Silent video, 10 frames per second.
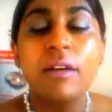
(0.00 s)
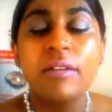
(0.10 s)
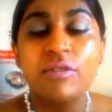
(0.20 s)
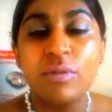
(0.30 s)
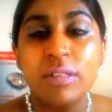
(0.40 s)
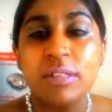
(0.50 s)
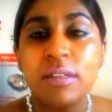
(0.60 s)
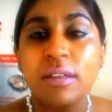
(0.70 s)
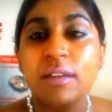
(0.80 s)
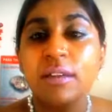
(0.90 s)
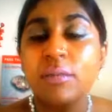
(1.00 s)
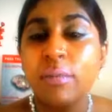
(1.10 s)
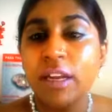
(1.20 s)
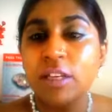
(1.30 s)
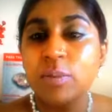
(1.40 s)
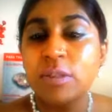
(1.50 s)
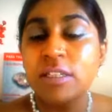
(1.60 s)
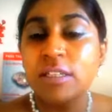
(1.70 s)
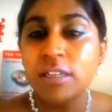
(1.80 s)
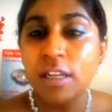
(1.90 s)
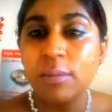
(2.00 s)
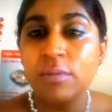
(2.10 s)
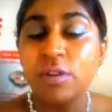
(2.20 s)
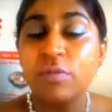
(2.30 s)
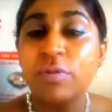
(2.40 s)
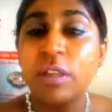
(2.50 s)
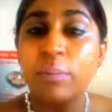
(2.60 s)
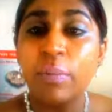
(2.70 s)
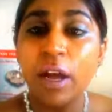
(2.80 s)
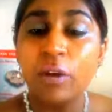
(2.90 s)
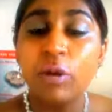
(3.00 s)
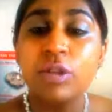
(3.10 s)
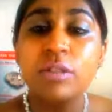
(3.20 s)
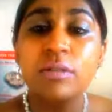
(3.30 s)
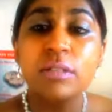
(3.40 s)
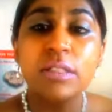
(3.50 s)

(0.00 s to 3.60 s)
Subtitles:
addressing the management in terms of the biological,